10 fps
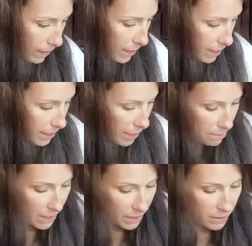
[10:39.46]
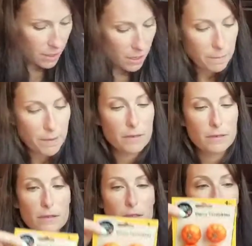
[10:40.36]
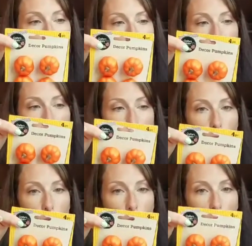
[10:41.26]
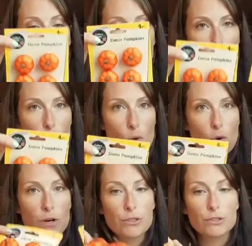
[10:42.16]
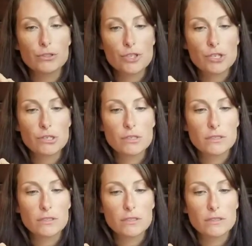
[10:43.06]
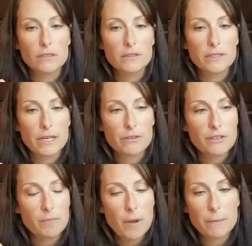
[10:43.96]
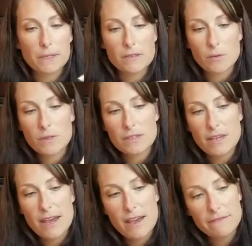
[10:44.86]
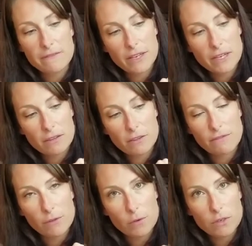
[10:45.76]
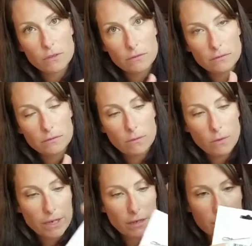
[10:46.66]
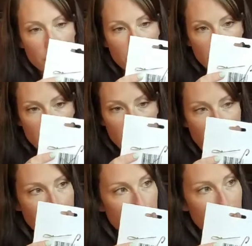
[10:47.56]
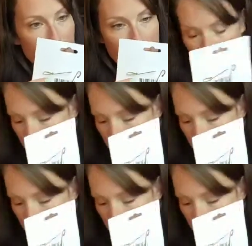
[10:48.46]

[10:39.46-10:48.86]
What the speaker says: And I picked up 2 of the orange decorative pumpkins, the ones that have like the floral wire on the back.